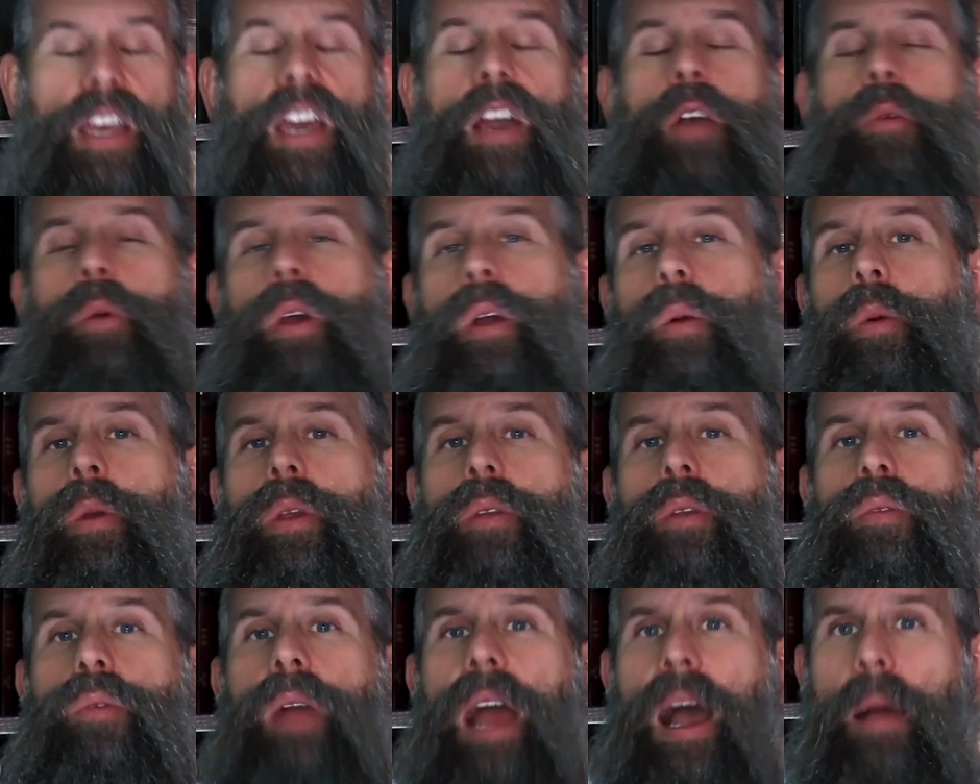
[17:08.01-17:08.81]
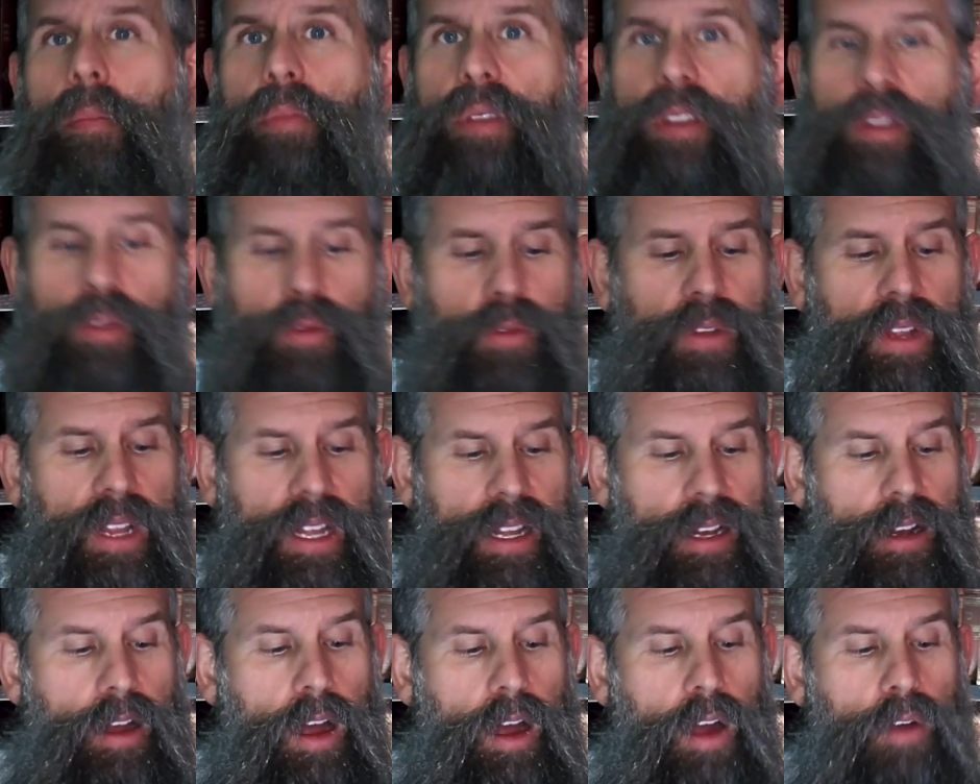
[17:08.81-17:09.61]
Where we wrap the
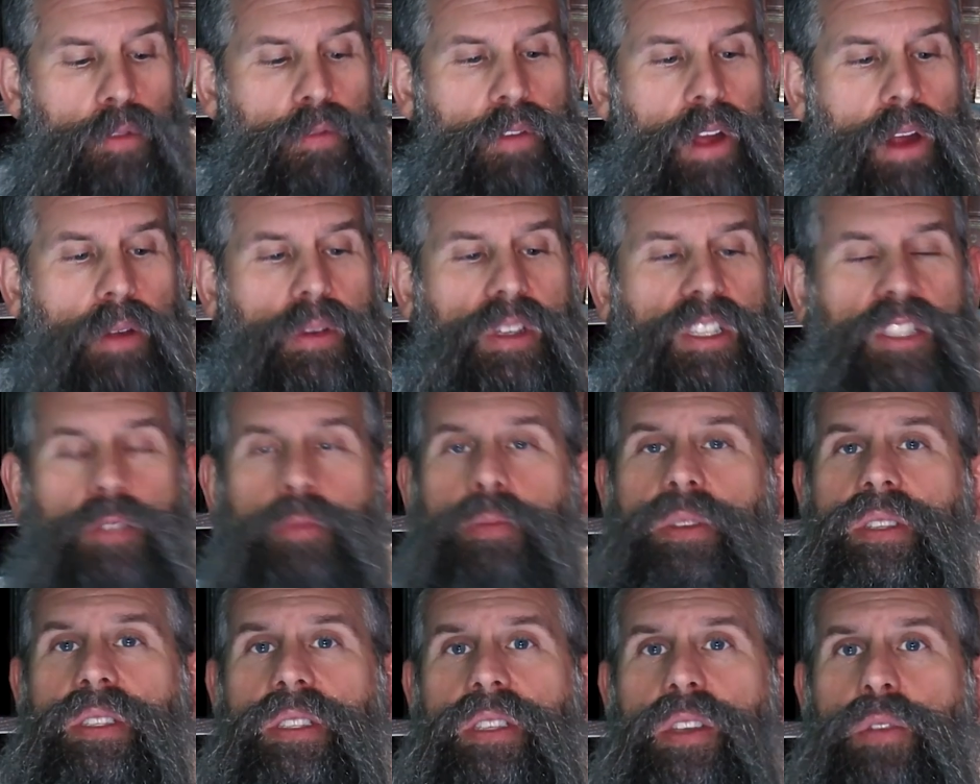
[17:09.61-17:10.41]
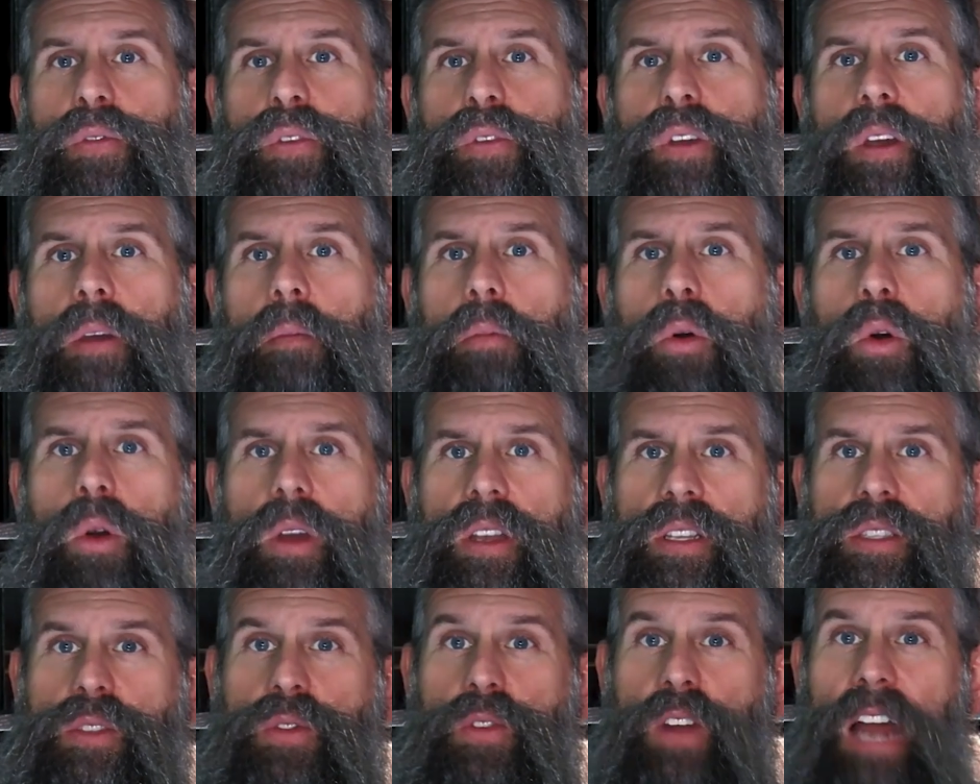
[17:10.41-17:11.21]
tefillin are very specific
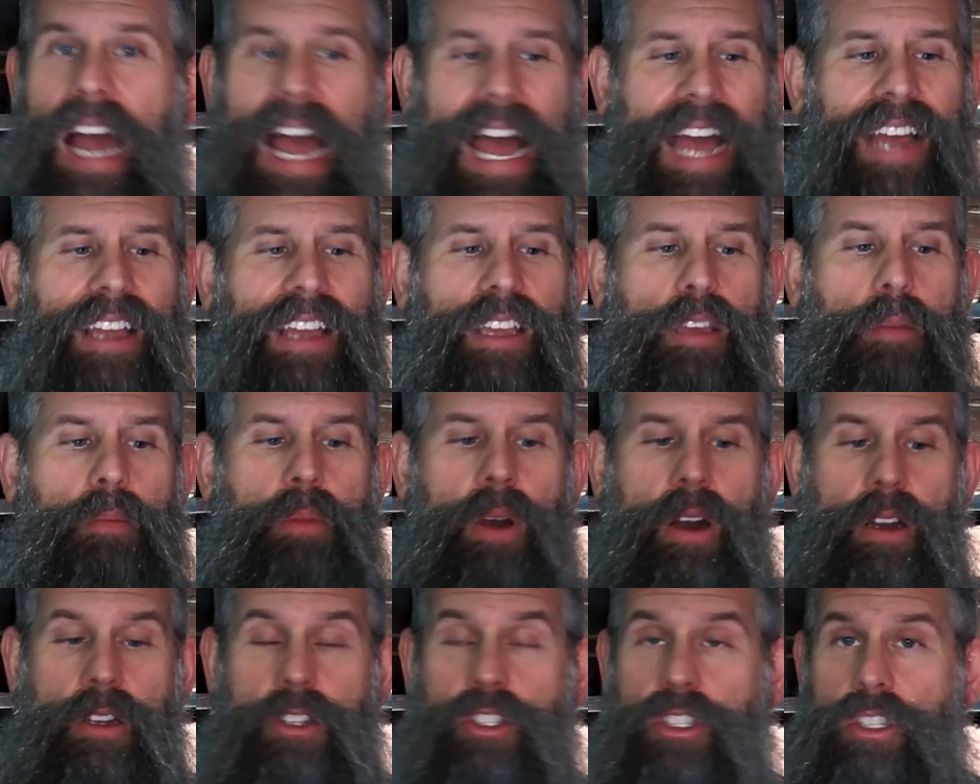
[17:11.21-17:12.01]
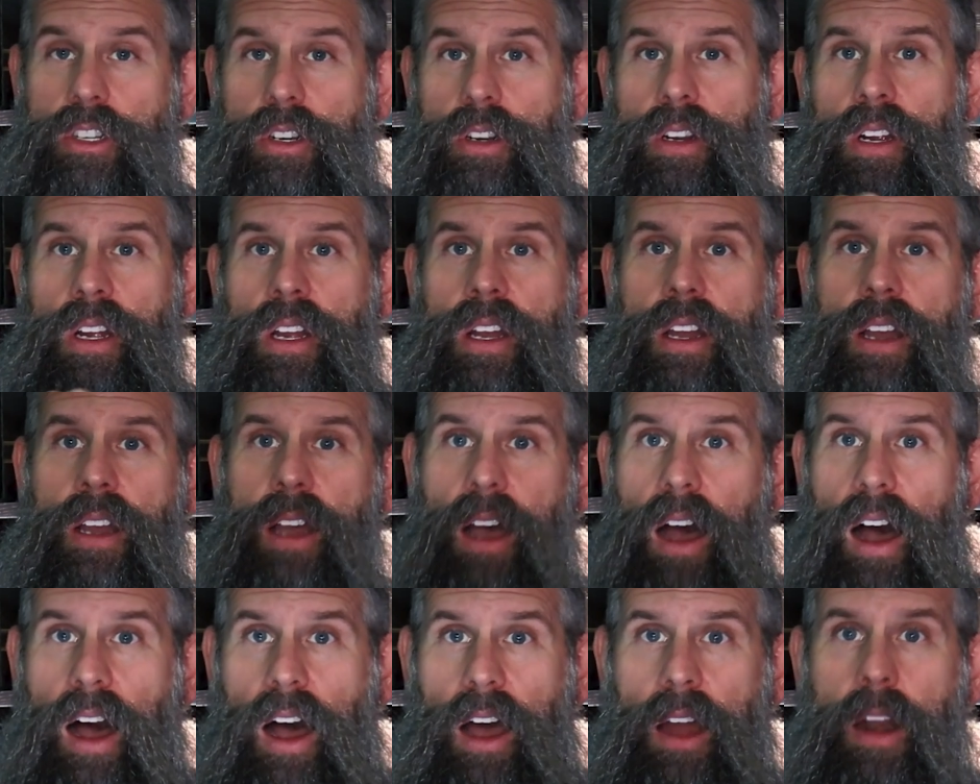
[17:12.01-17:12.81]
points for acupuncture
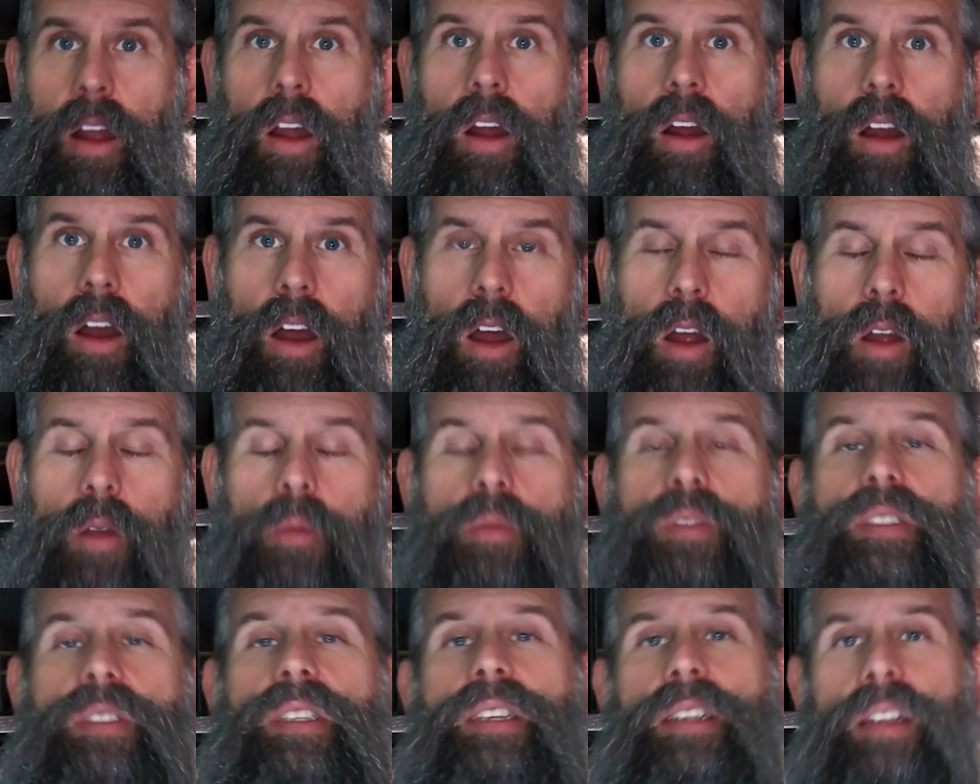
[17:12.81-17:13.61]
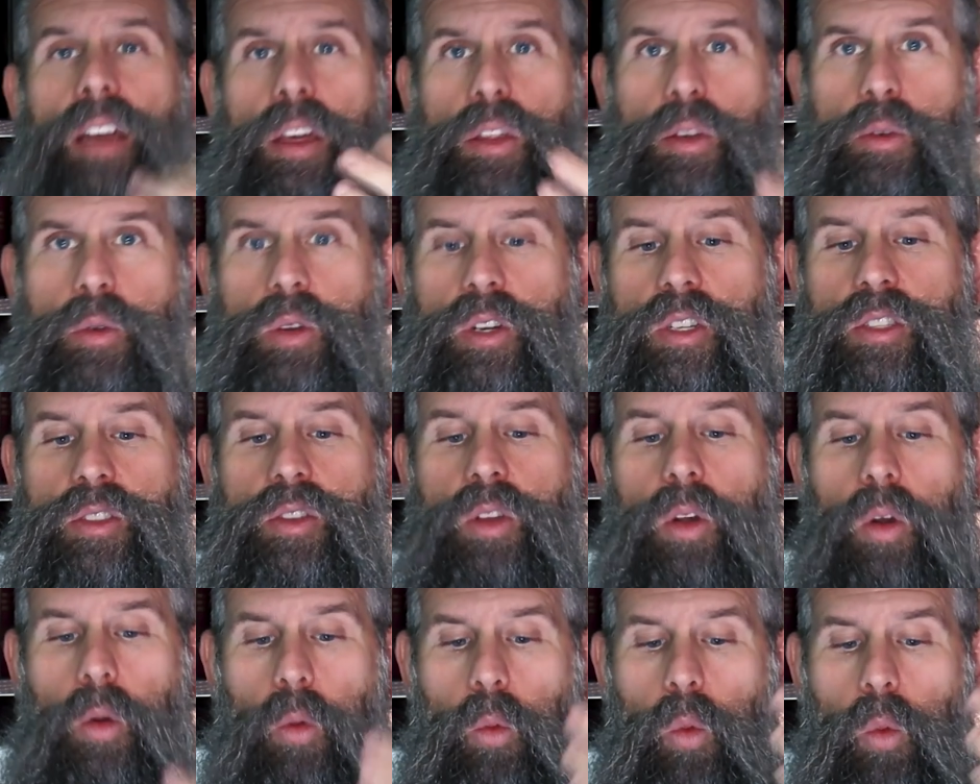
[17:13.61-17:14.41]
on our arms. In other
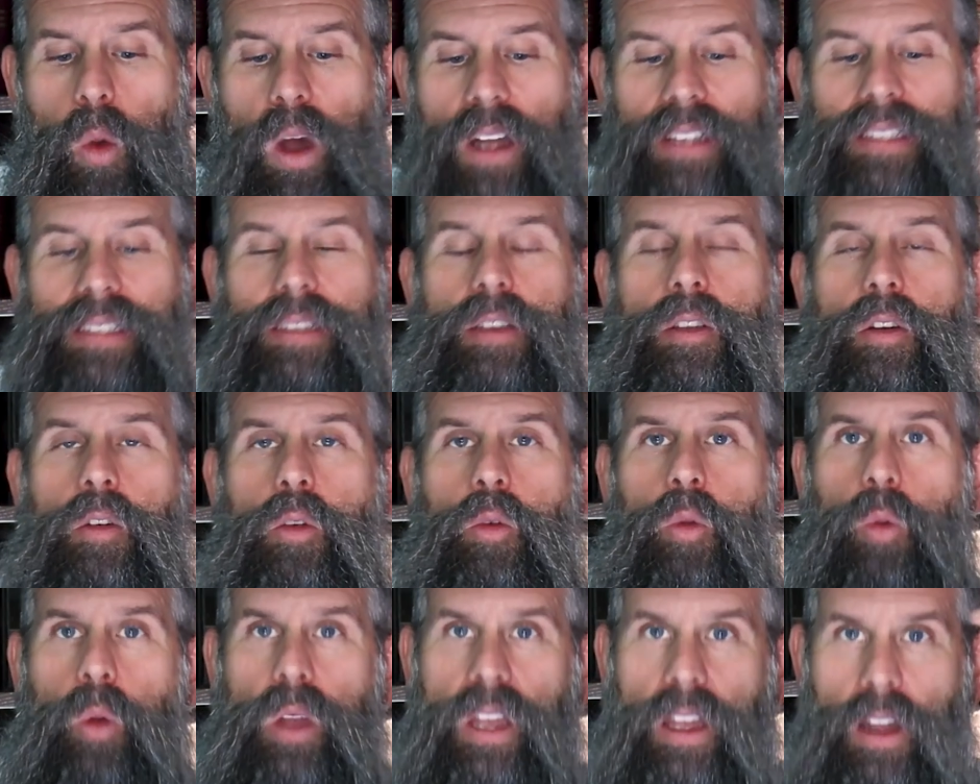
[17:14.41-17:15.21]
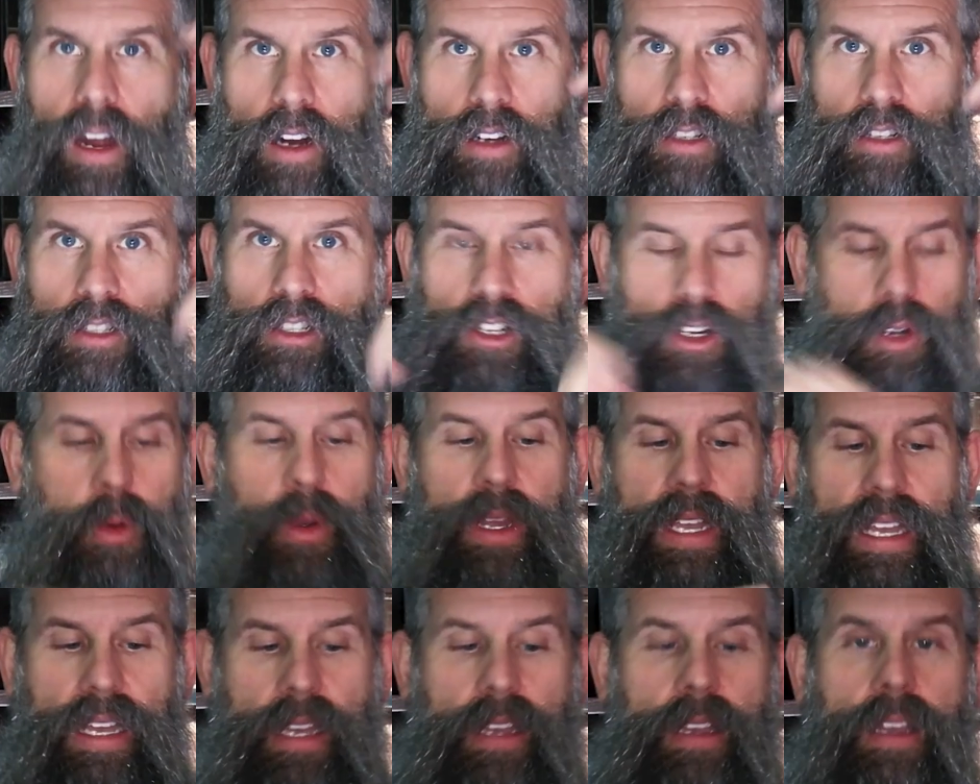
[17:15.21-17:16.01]
words, what we are
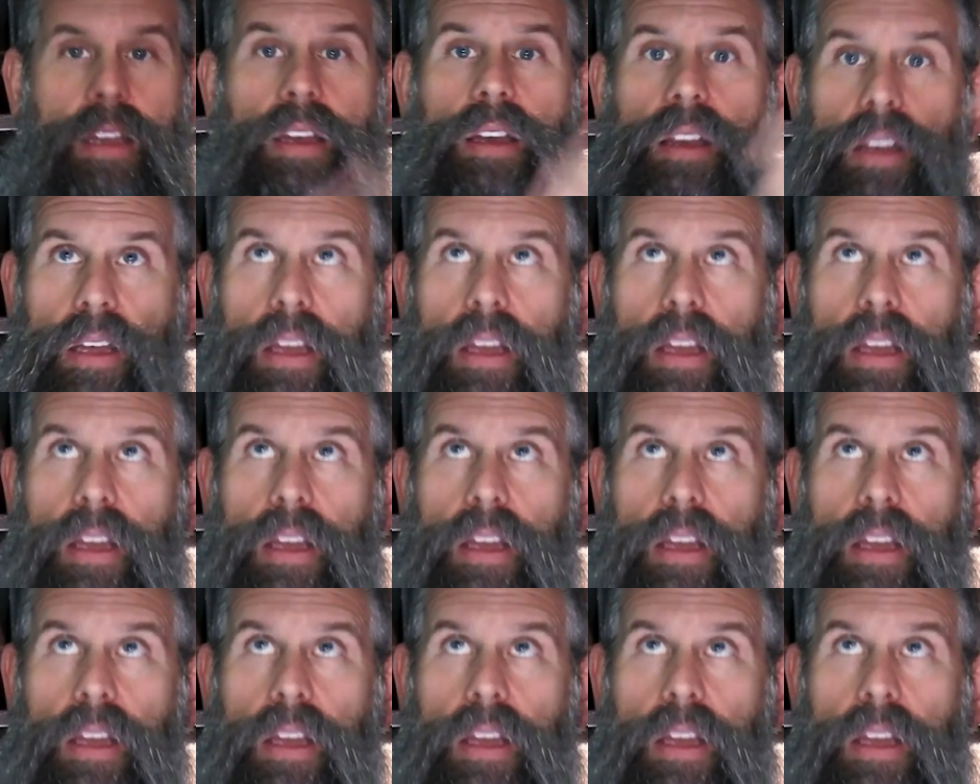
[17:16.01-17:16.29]
doing